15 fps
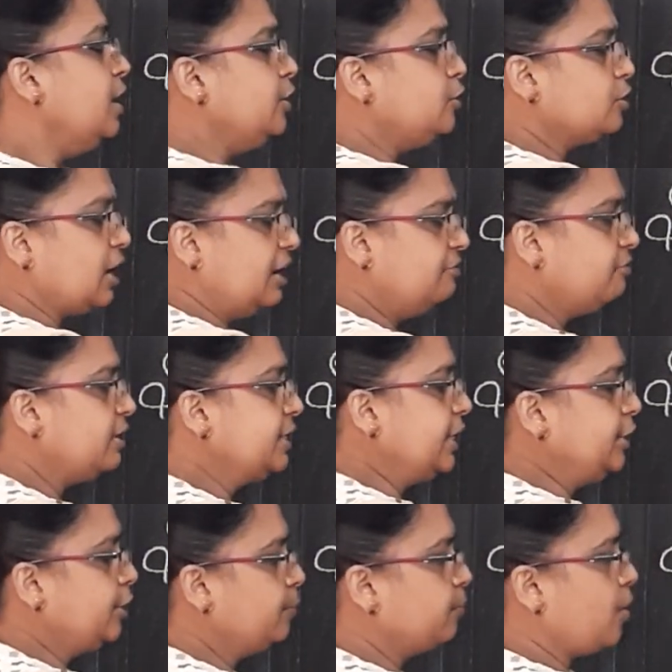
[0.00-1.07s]
To convert
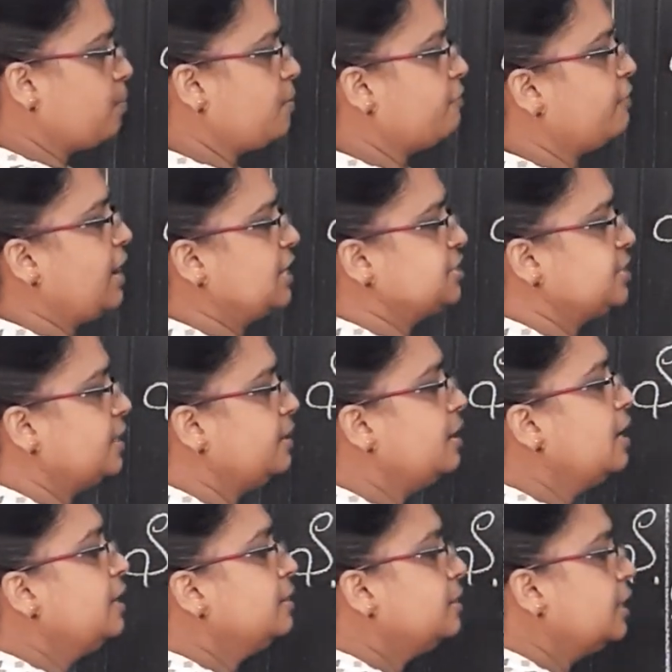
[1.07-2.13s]
into improper fraction,
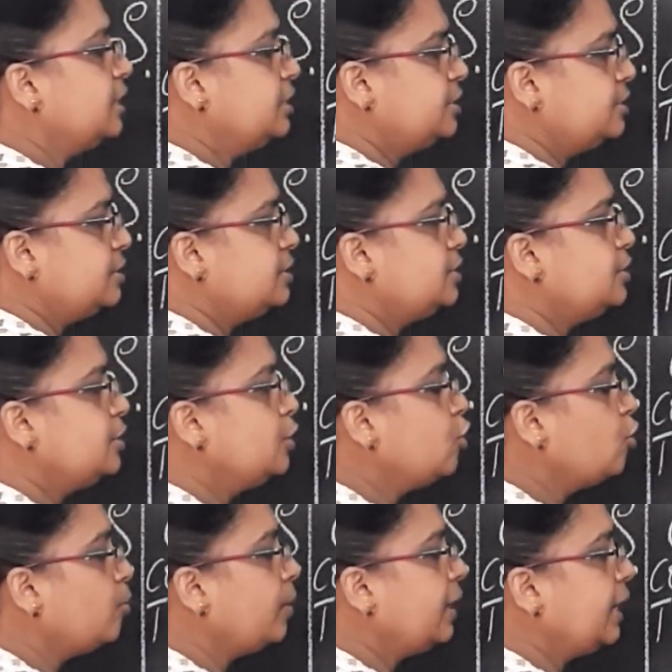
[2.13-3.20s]
the
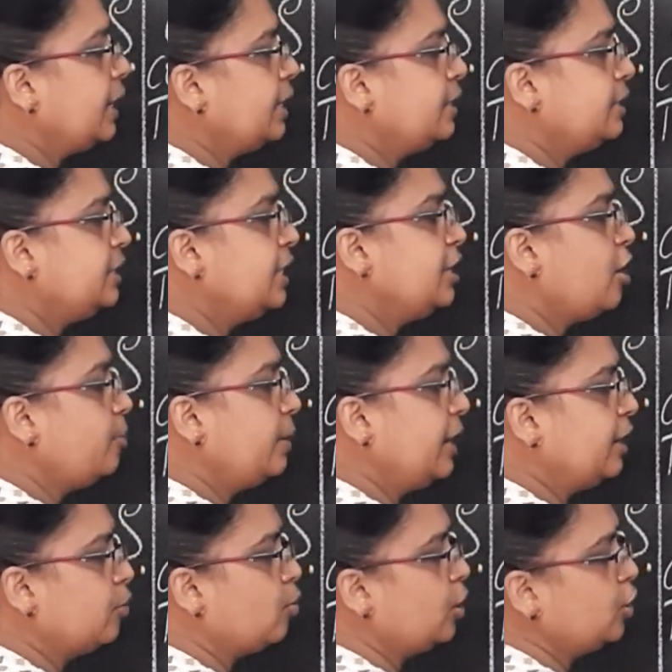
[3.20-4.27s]

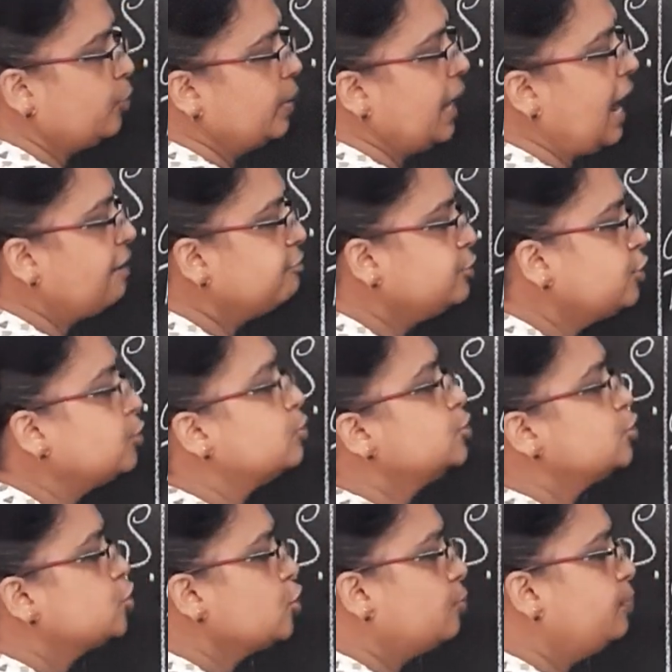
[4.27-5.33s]
denominator what do we have?
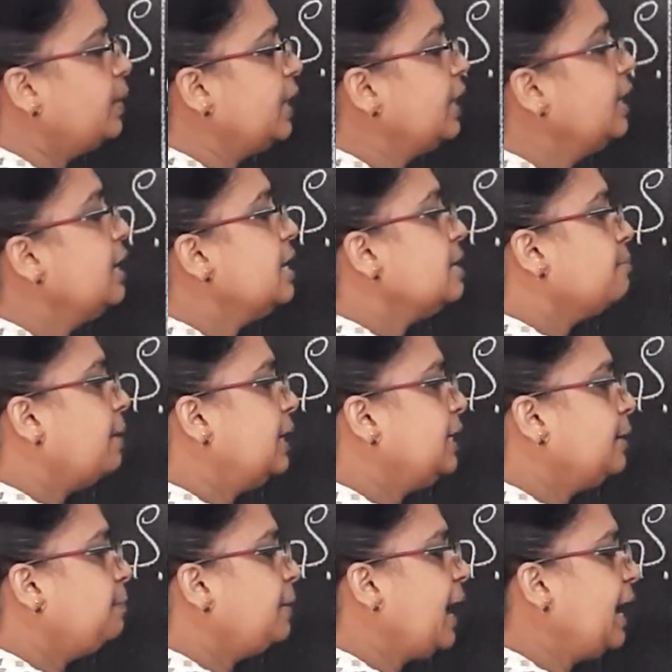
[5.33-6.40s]
2 should be
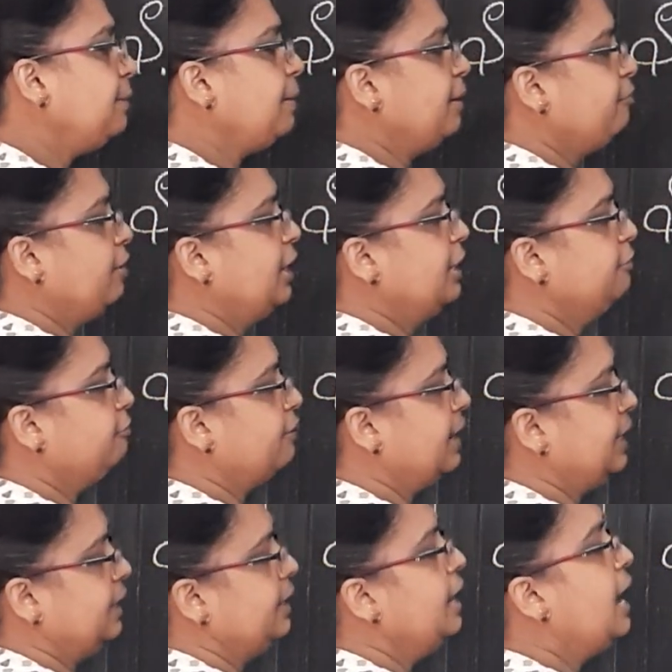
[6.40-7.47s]
multiplied by
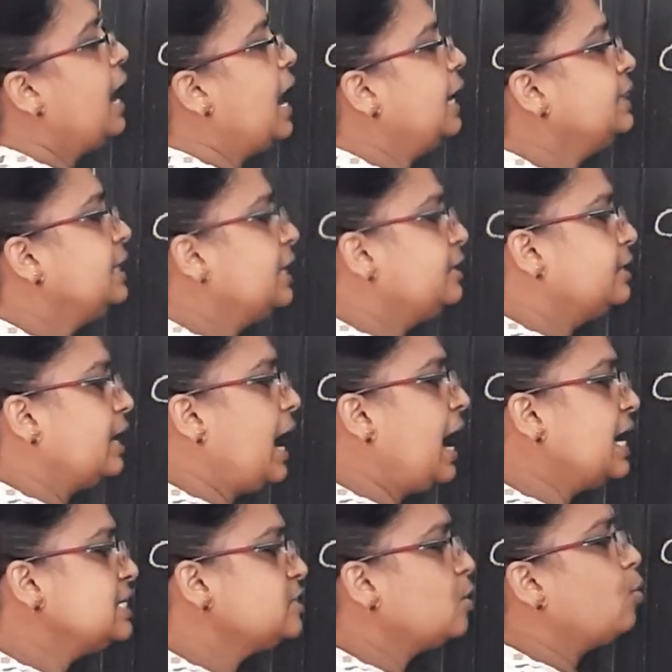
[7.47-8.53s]
25, and that
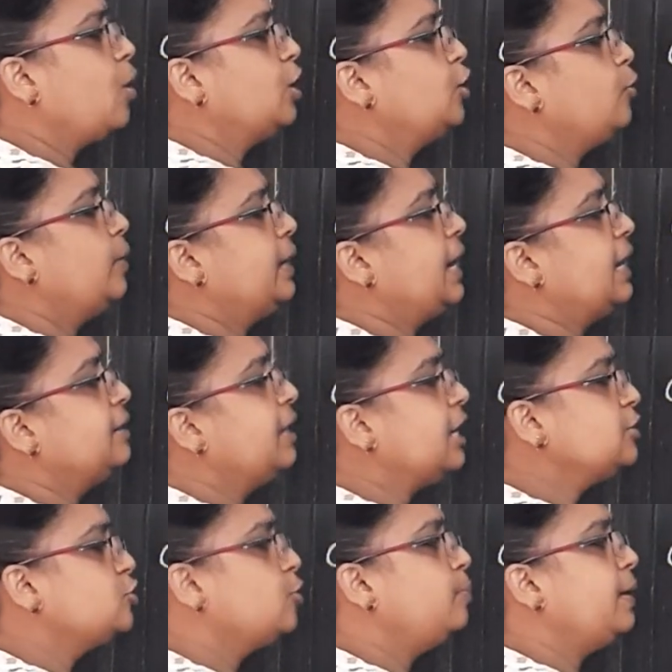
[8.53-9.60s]
answer what do we get?
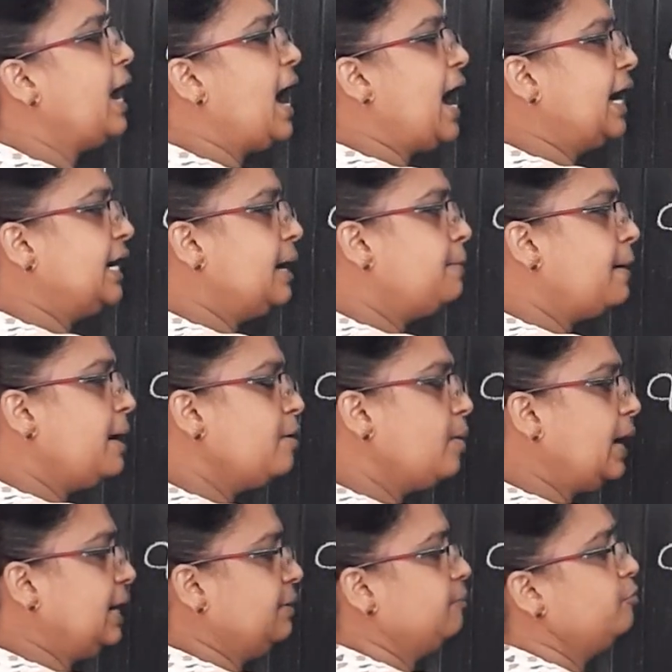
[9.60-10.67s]
That should be added by
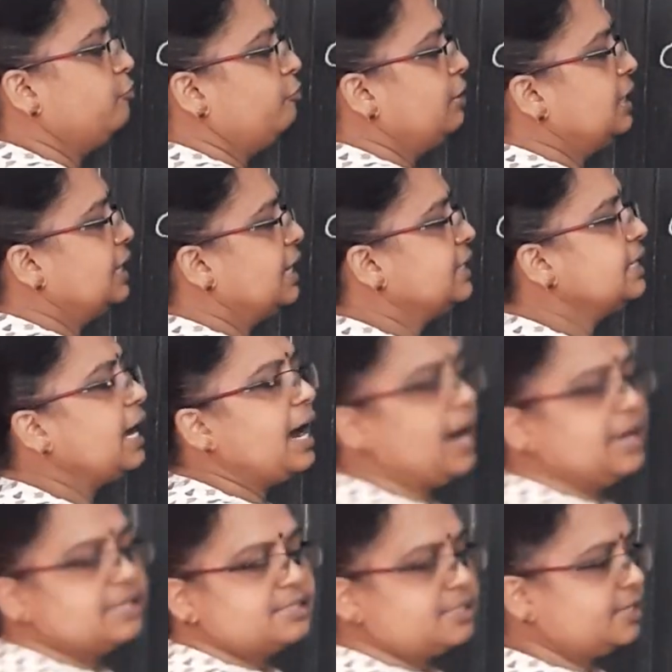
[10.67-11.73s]
1. We'll get the
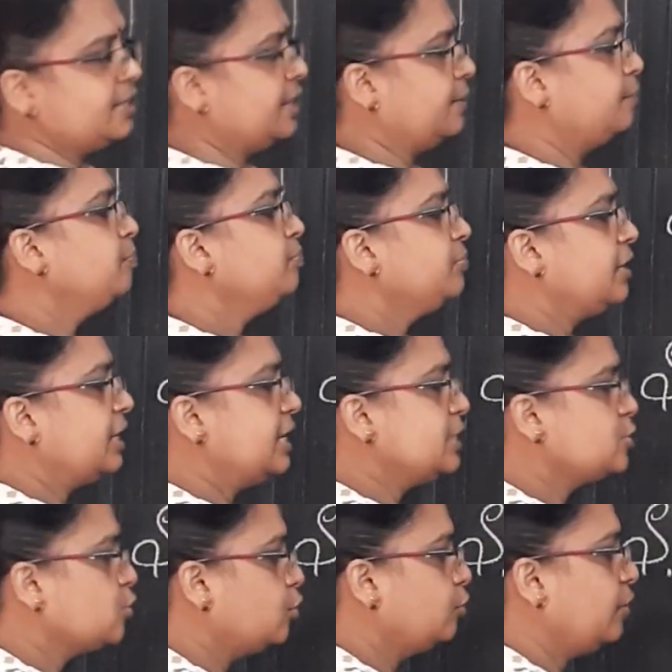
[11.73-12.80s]
answer. That is
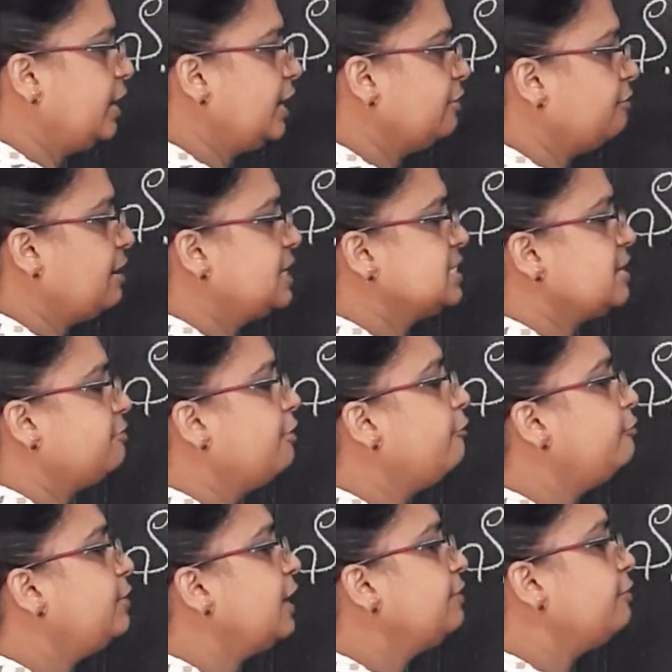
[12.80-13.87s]
2 25s are
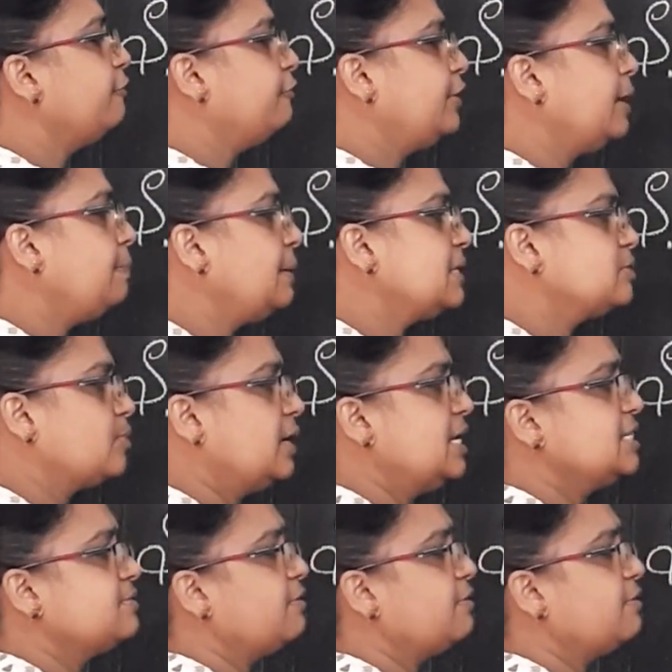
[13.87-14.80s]
50. 50 plus 1 is